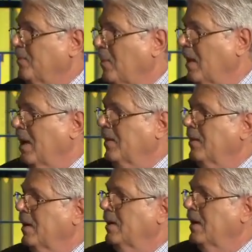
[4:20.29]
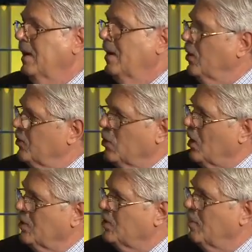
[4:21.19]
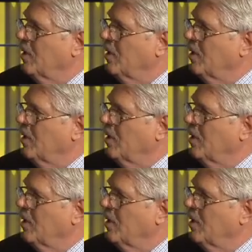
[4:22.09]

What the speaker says: Mm-hmm. And could you talk just a